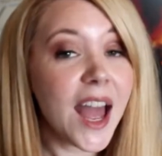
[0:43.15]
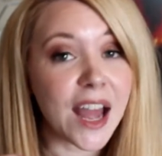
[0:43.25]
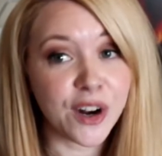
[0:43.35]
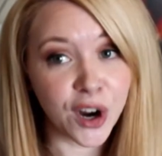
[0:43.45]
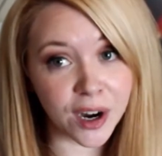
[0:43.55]

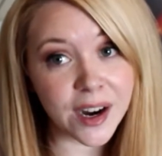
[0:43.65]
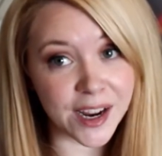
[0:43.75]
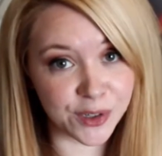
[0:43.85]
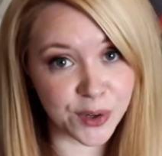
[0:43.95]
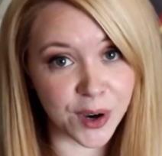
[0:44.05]
And her
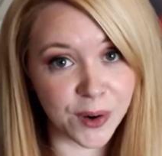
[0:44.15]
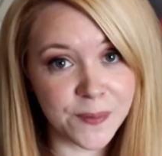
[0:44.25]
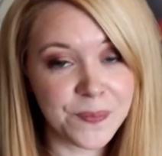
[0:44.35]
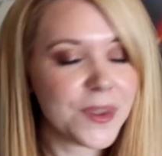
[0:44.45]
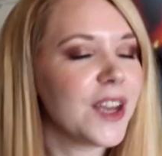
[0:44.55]

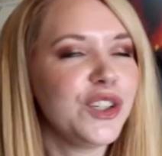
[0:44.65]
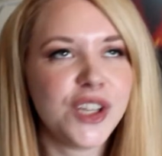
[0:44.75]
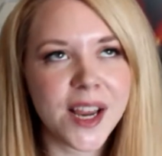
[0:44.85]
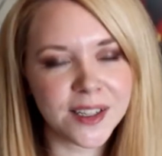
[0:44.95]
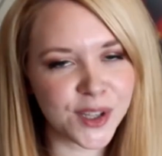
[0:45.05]
intro,
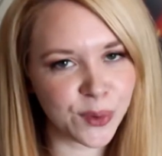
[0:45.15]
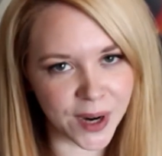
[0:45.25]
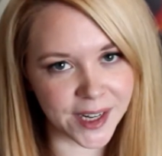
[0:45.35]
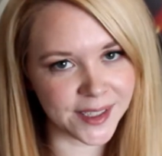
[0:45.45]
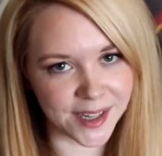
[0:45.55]
she has the
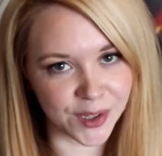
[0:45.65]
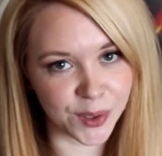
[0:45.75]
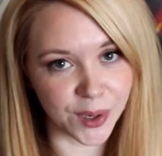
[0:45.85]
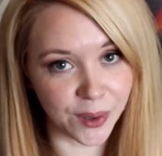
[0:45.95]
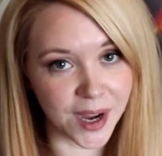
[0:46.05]
greatest
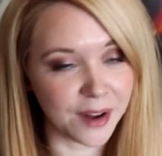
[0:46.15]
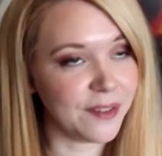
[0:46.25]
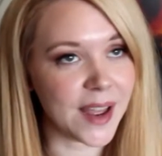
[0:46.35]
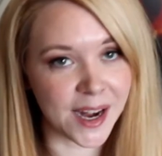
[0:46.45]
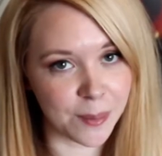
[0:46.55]
intro out
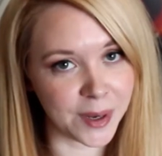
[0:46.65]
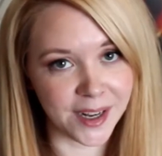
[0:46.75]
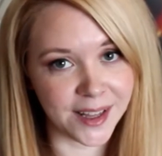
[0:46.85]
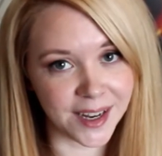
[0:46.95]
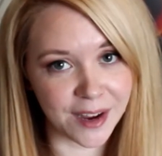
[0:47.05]
of
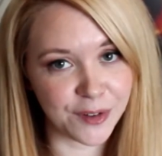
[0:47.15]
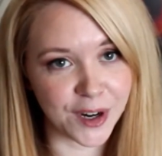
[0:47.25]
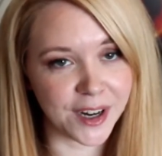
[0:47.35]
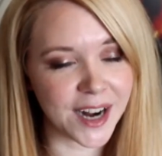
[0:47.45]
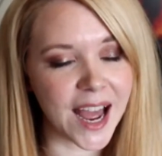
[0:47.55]
anybody that I've heard.